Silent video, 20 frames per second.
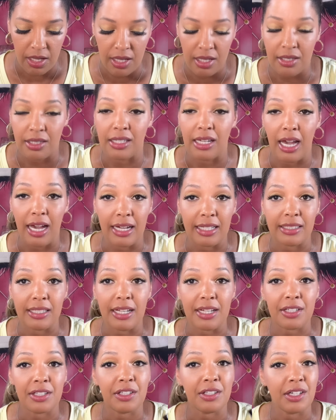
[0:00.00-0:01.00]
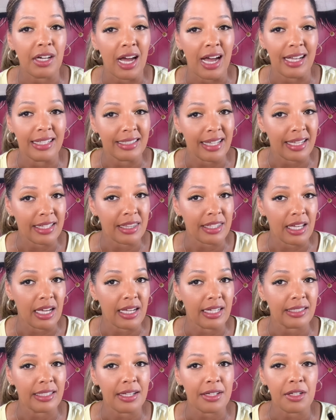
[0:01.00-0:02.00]
The eyeliner, I like the
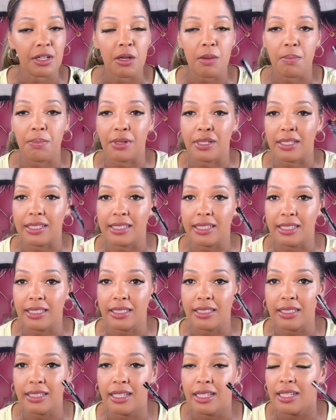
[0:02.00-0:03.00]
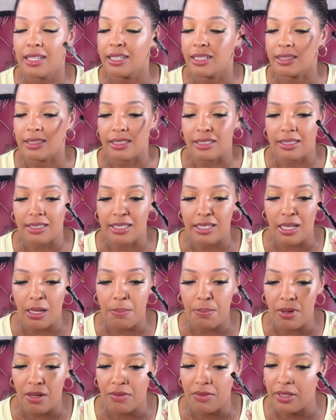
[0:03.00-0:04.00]
eyeliner, but again, the tip
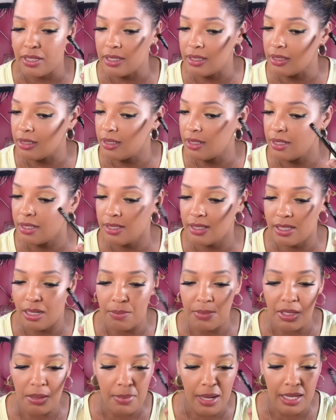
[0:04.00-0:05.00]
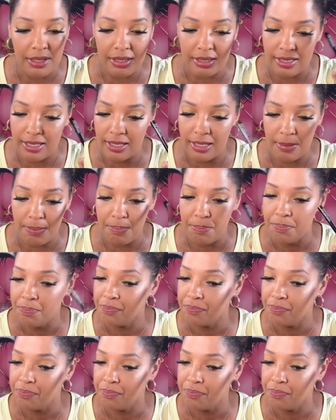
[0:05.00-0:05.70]
of it, something about the tip,